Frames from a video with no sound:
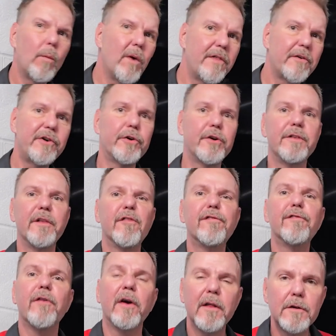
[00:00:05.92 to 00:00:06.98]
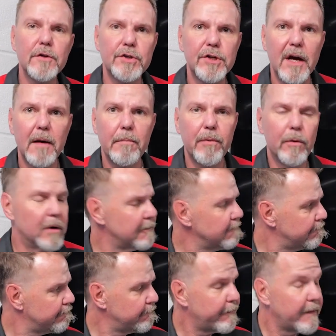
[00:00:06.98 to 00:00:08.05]
Whether you're in the front of the shop
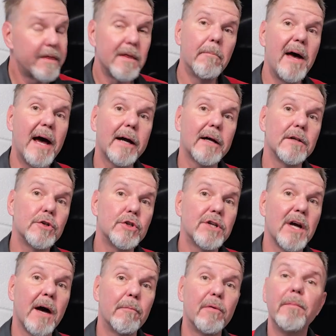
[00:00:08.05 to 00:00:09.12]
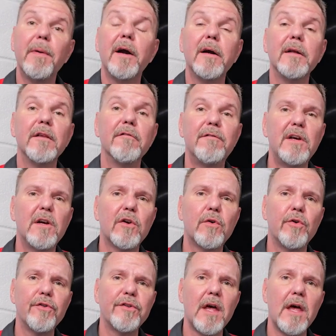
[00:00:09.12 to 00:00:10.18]
or the back of the shop repairing the
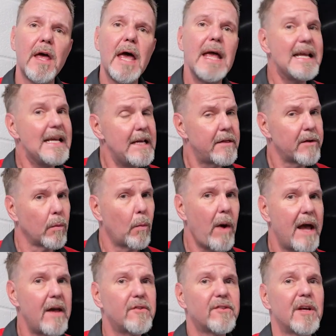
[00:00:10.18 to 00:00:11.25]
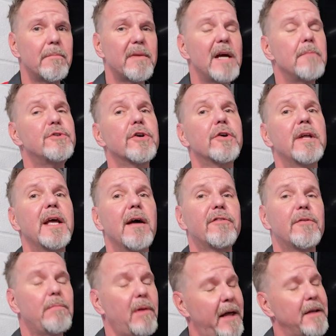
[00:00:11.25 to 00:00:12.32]
vehicles, either way, sometimes you're going to have
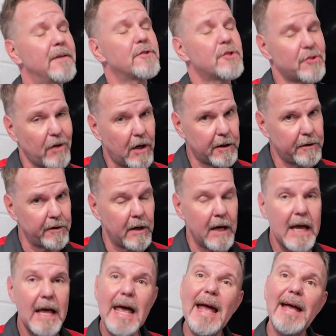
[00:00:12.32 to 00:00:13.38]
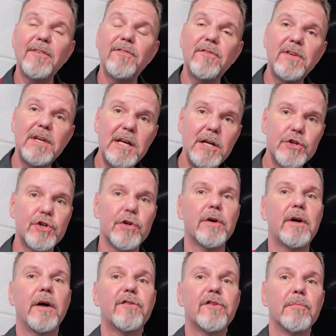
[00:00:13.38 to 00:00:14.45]
to play instructor and teach your
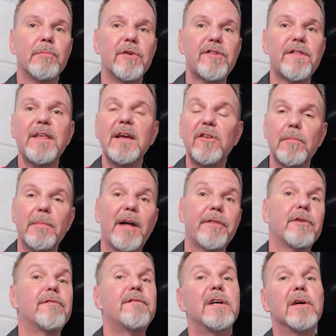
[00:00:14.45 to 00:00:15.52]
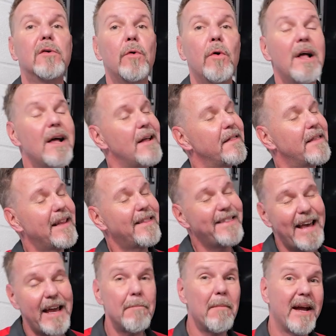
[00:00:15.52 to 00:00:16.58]
customers things about their vehicle that
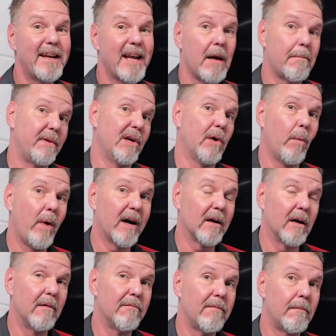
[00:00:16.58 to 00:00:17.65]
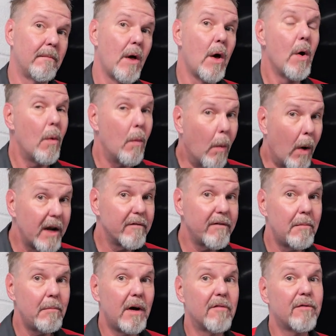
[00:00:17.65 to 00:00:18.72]
they might not be aware of. One of
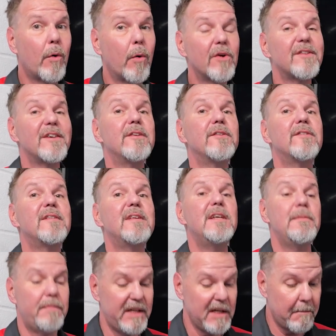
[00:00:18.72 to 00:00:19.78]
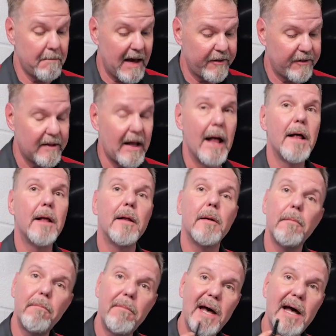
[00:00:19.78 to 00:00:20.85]
them, of course, is TPMS,
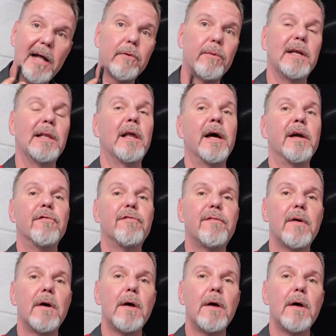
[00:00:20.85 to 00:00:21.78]
battery life.